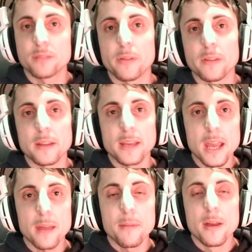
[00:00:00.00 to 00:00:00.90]
within the
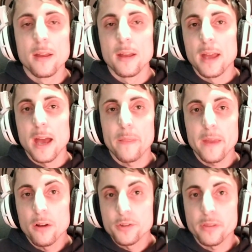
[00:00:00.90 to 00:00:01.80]
game, and
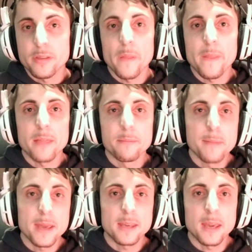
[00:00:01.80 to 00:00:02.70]
they also thought that
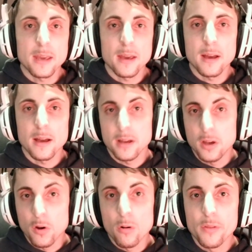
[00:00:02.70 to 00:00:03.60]
making
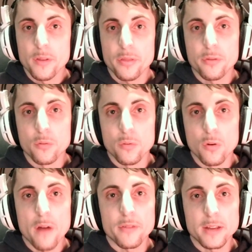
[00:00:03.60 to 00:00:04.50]
gold through
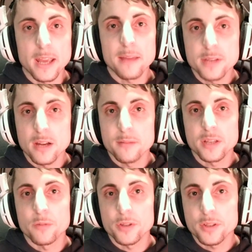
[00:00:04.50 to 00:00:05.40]
offering in-game
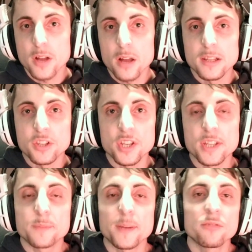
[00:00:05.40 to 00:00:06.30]
services was not legit,
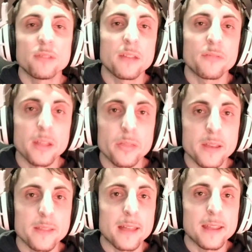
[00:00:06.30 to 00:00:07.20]
especially if they
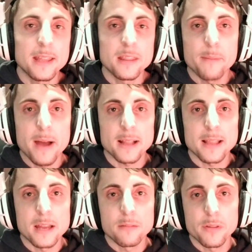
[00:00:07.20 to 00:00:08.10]
think that in the
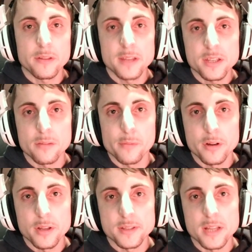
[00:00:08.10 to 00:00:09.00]
backline within these
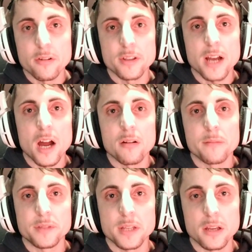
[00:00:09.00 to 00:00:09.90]
communities there is
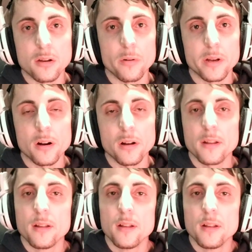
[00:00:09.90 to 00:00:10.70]
RMT going on.